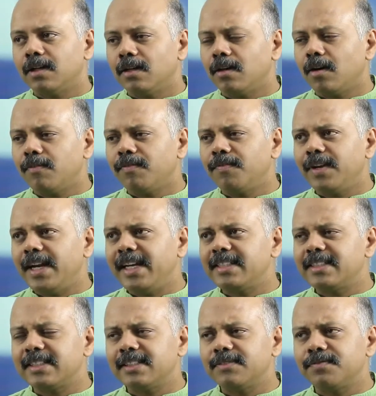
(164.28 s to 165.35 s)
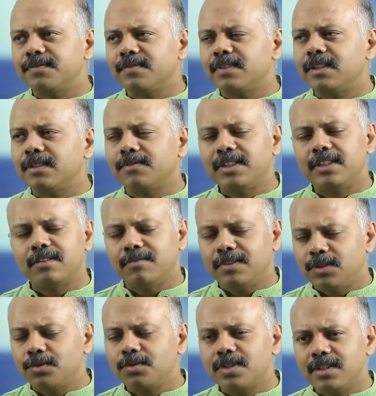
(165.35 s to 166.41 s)
Of late, we
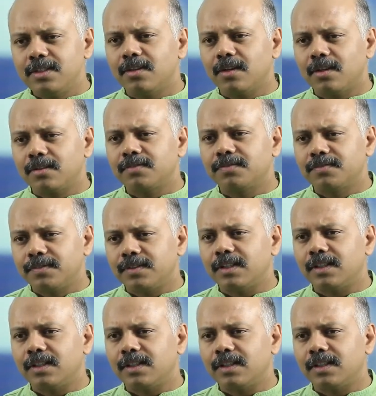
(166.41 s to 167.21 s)
do see a lot of